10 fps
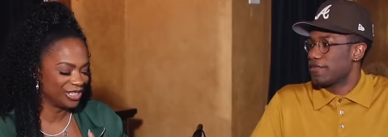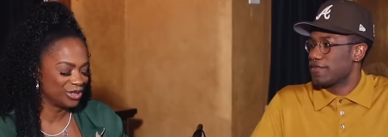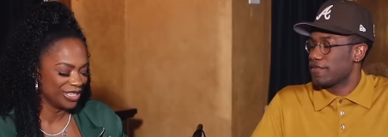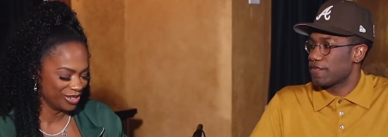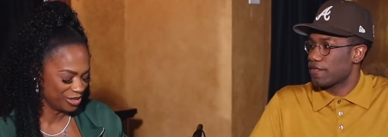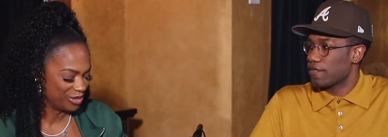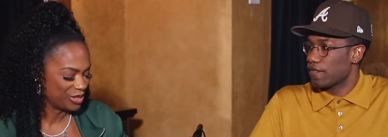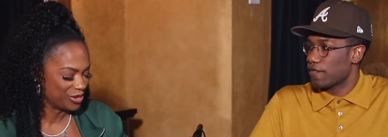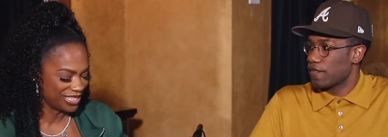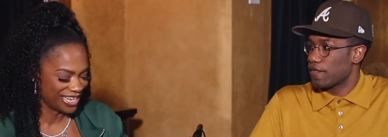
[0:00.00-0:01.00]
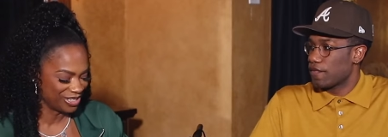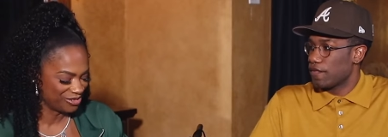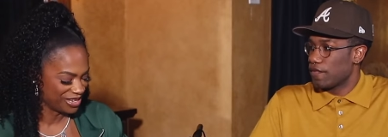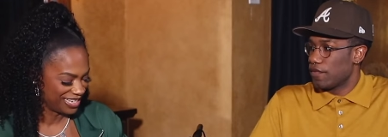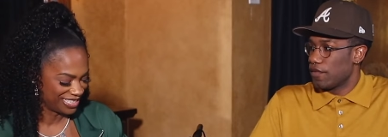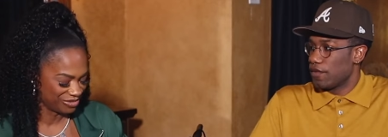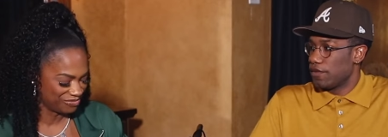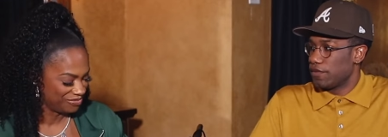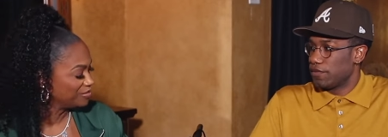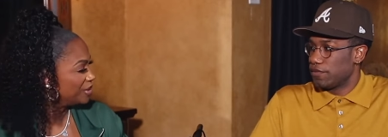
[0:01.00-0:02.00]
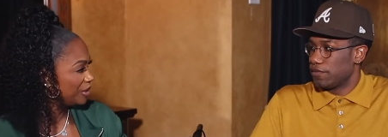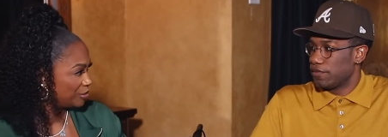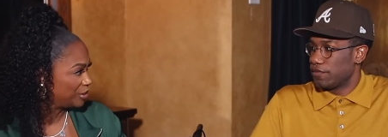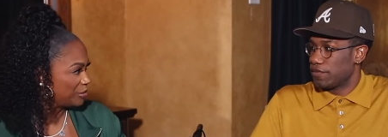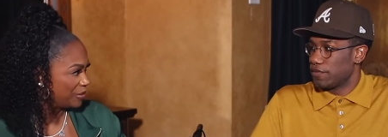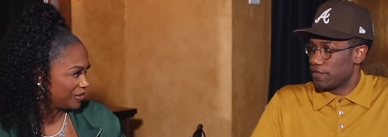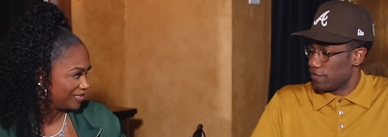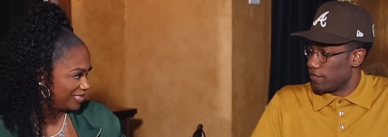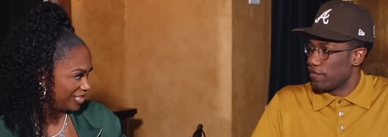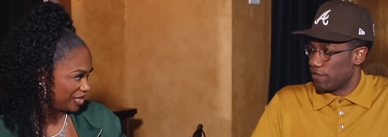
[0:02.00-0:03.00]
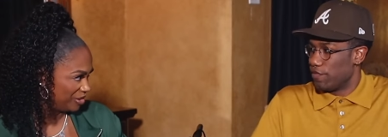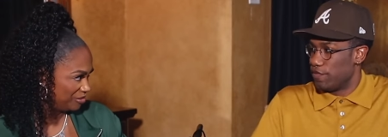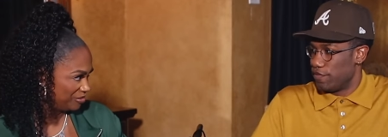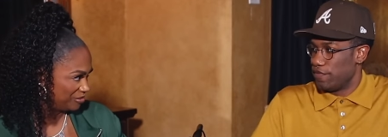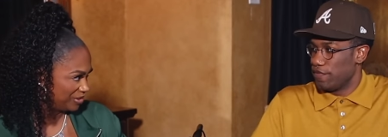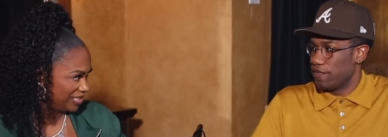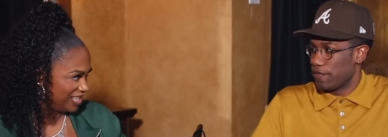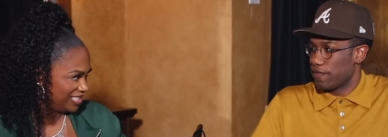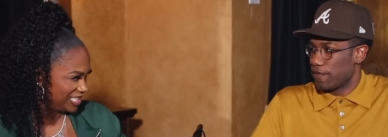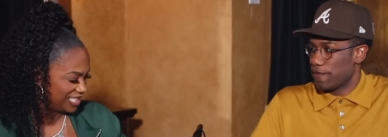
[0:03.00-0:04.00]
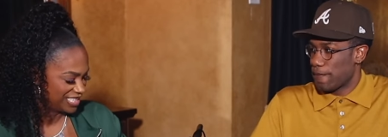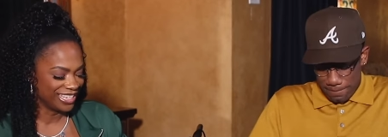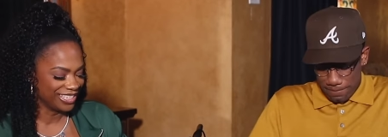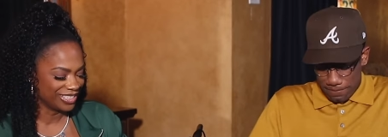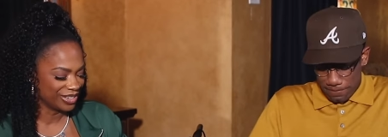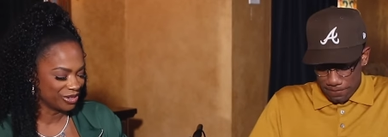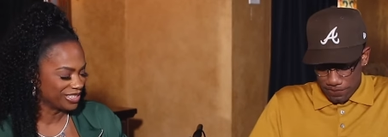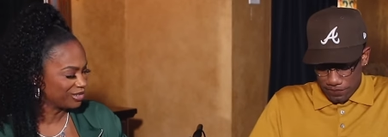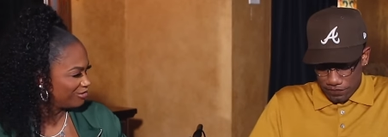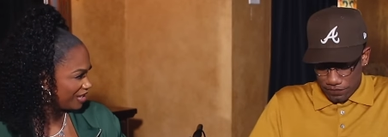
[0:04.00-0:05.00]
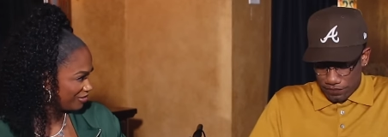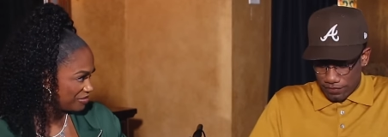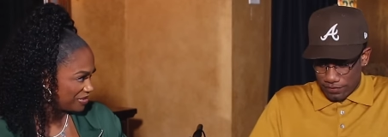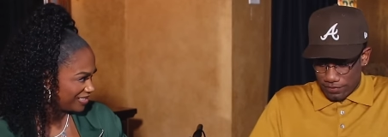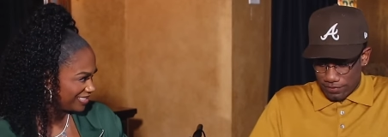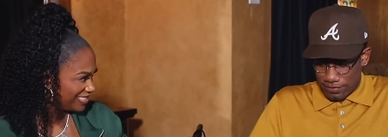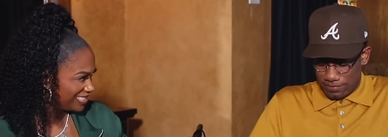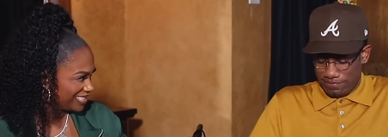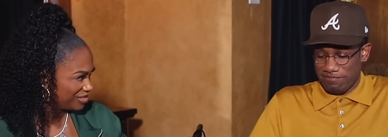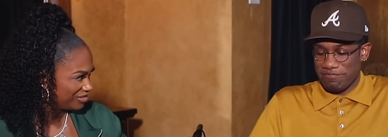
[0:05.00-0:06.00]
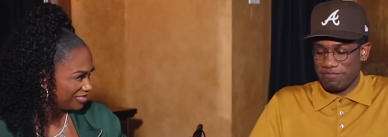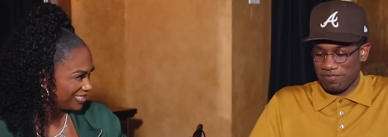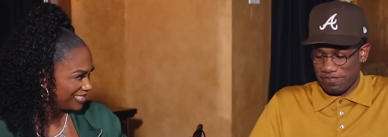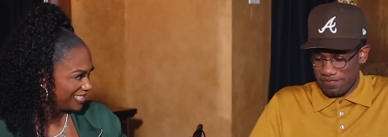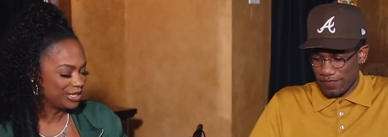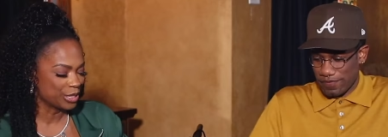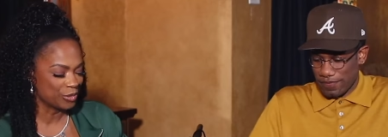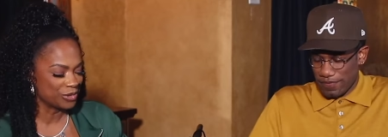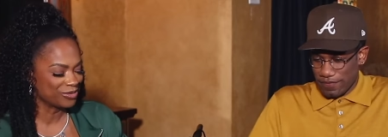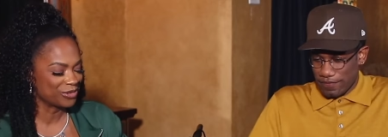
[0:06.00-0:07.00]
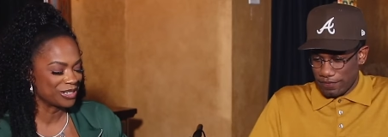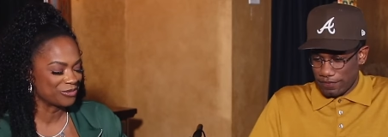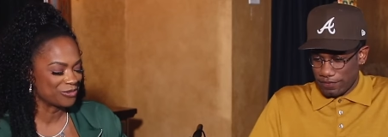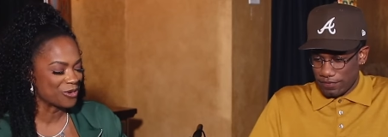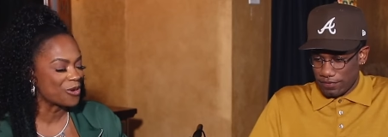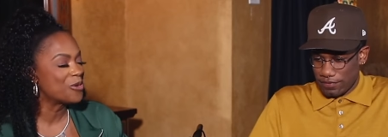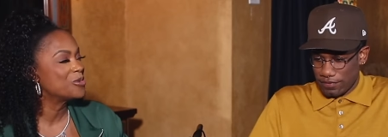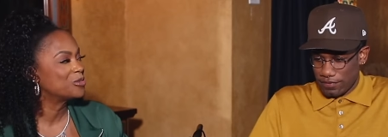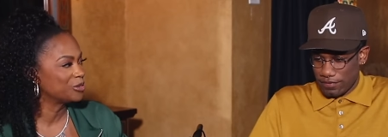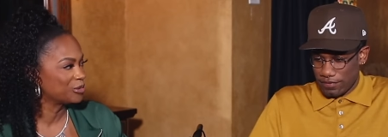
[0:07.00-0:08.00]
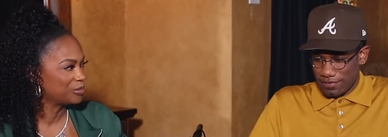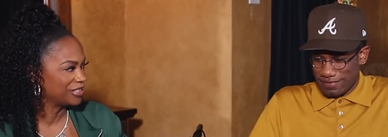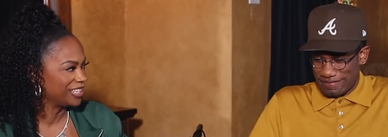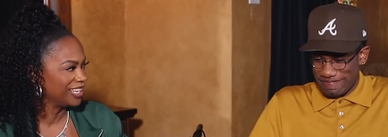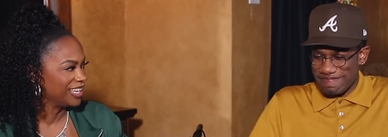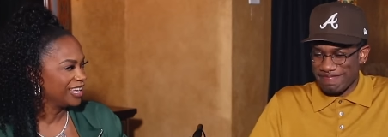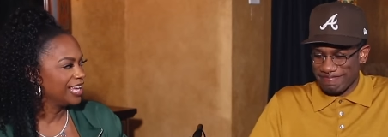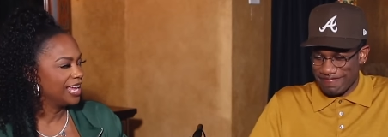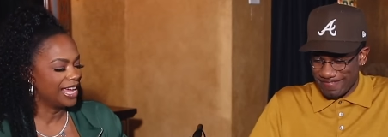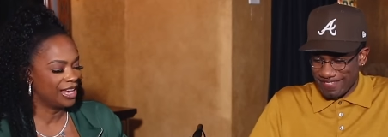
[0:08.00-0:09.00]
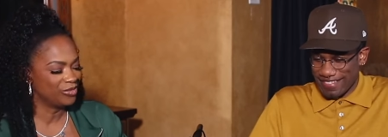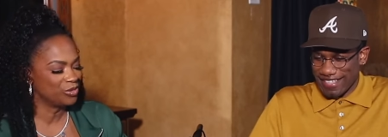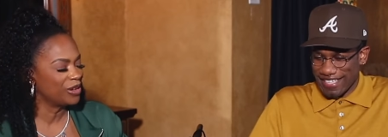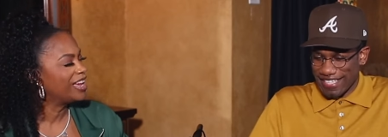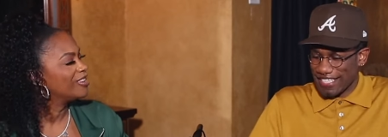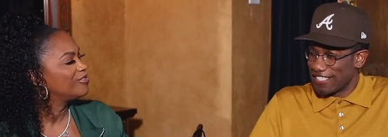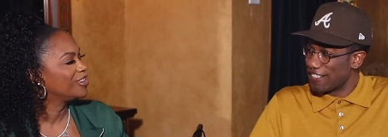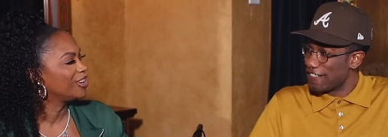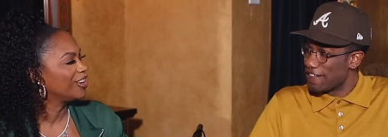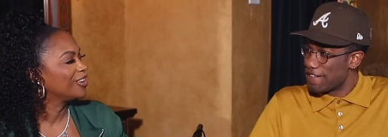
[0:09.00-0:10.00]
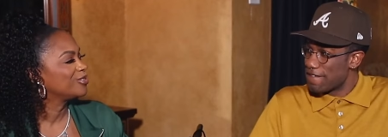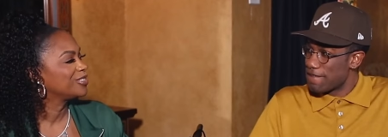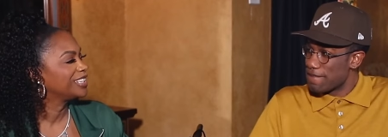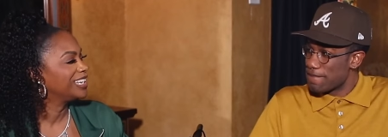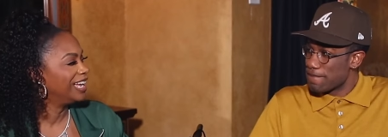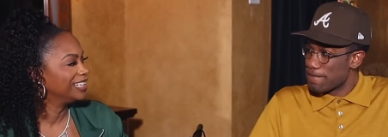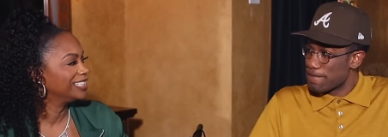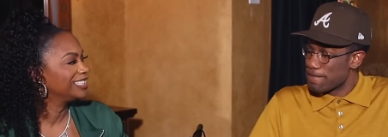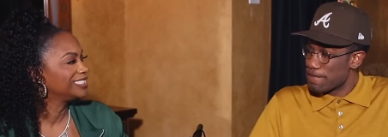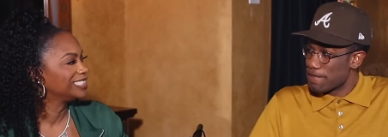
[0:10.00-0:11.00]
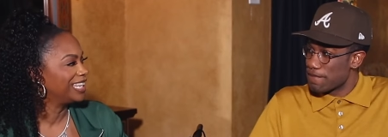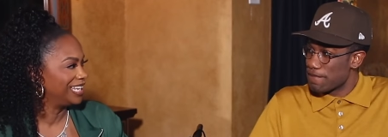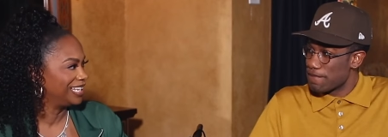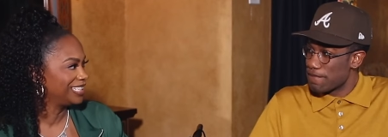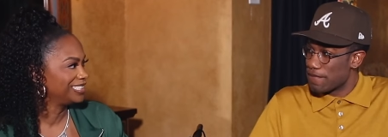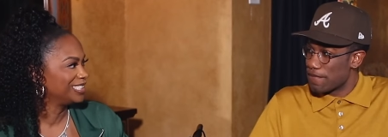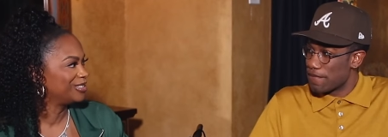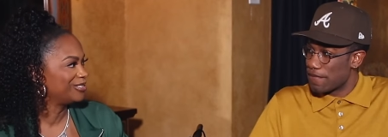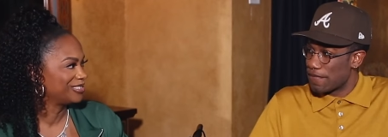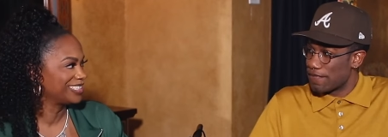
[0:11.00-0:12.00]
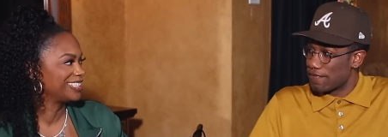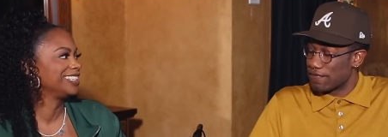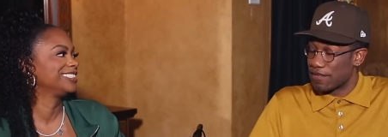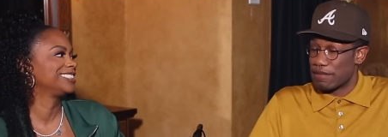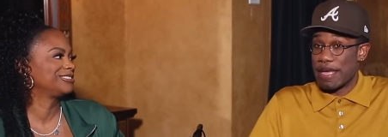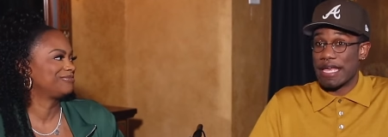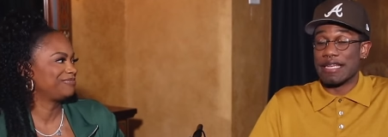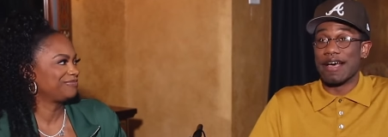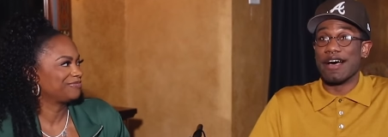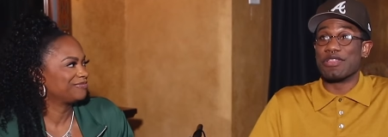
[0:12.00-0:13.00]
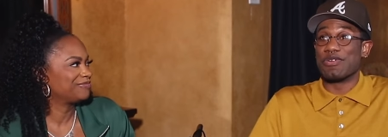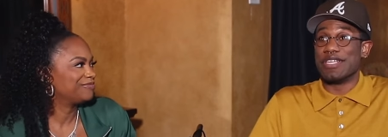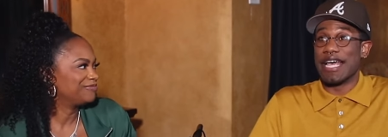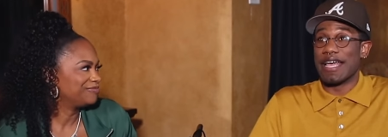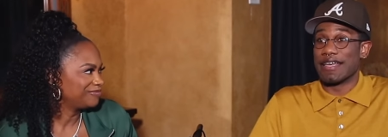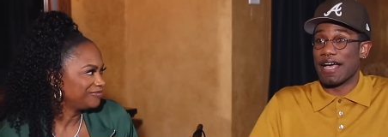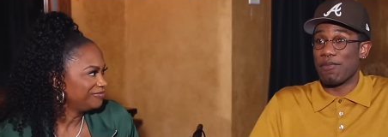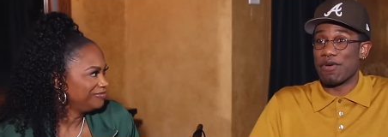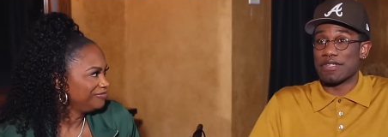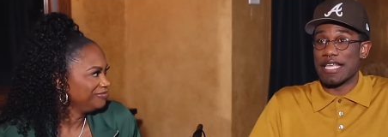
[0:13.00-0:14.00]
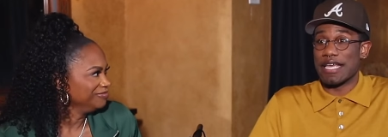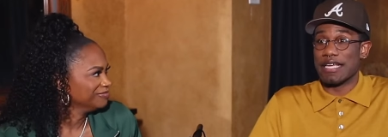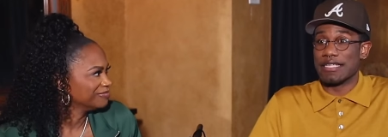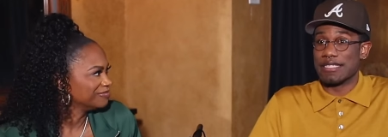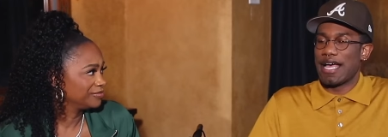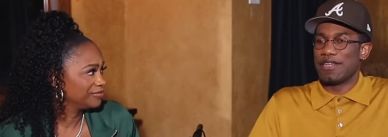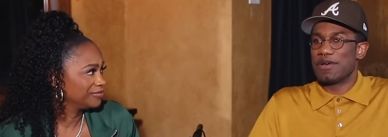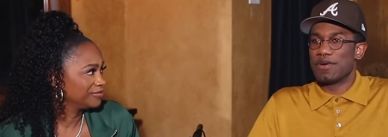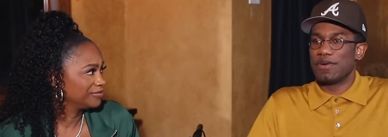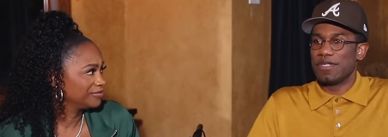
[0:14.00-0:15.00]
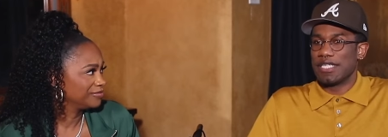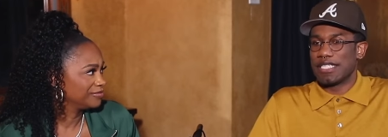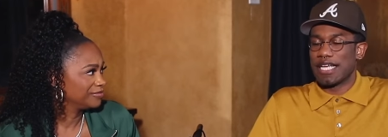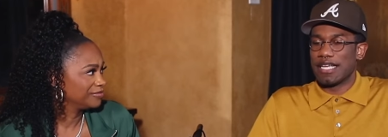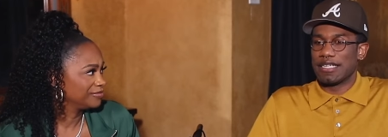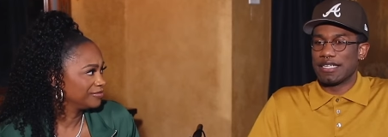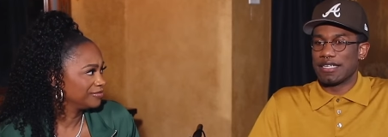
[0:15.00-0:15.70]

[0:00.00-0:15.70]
Speaker 1: You said, oh, you told us how you got to, you know, be a part of the show with the audition. You told us your favorite part of the show. You told me what role you would play. Have you ever forgotten a line on stage? Man, the other day, I'm on stage. I know that